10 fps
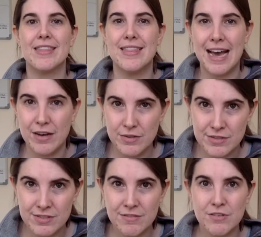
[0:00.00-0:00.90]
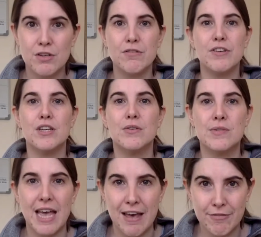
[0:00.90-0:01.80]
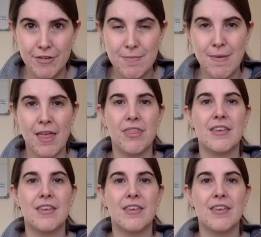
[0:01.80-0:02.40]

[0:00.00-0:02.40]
thousands of new views every month